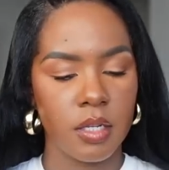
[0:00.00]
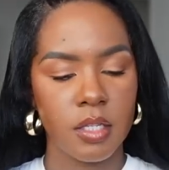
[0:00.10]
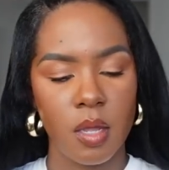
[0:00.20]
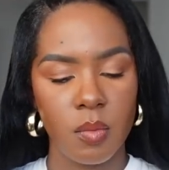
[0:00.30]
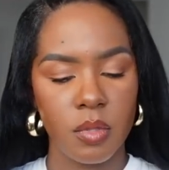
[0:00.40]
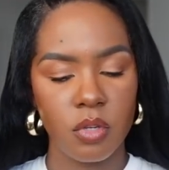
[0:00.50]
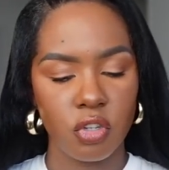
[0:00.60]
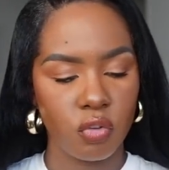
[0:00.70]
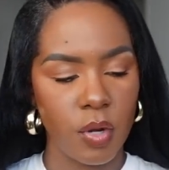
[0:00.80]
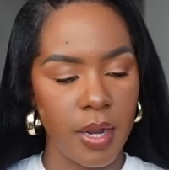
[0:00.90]
does come with a
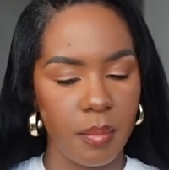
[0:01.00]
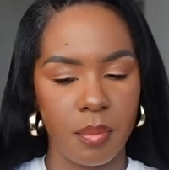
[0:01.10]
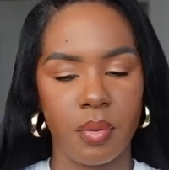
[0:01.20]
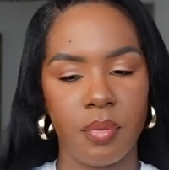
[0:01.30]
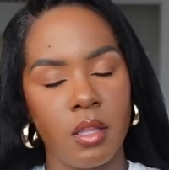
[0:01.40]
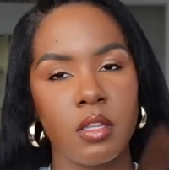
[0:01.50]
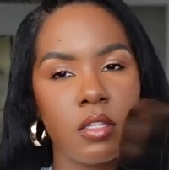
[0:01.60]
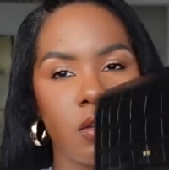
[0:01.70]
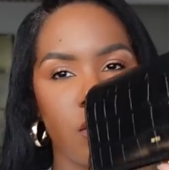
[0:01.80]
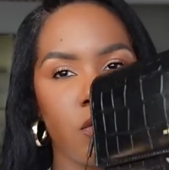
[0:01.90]
strap.
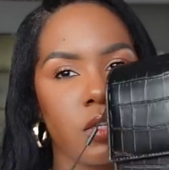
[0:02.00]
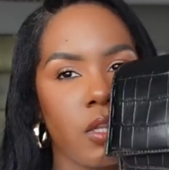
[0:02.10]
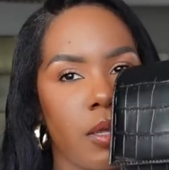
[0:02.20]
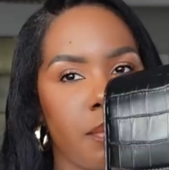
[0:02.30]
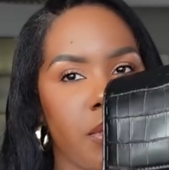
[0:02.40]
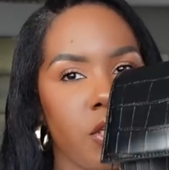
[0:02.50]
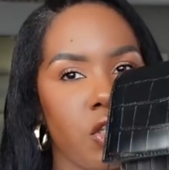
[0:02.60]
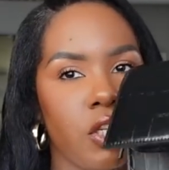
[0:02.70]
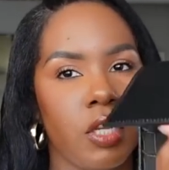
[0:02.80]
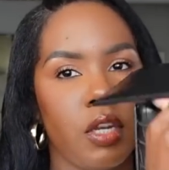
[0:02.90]
So you just like
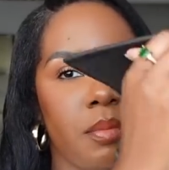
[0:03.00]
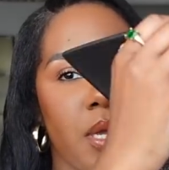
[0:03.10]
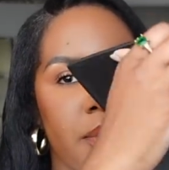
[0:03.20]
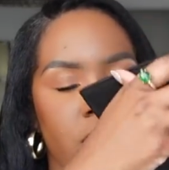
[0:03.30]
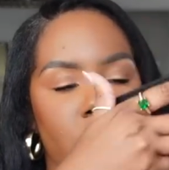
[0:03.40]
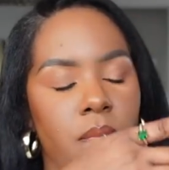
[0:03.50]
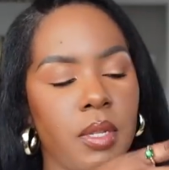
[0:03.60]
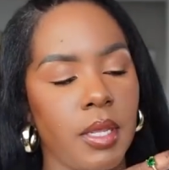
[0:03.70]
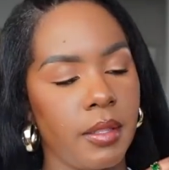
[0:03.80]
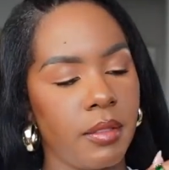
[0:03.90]
push it and it pops
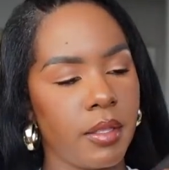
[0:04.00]
open like